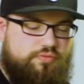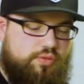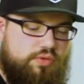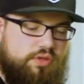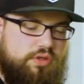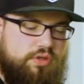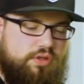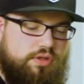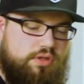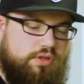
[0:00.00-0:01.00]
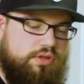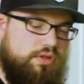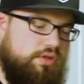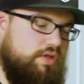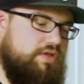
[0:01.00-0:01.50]
4.
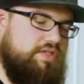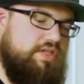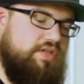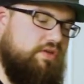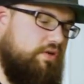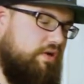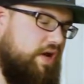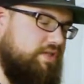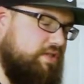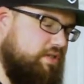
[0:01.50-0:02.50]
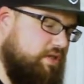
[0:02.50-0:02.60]
Seek the Horizon.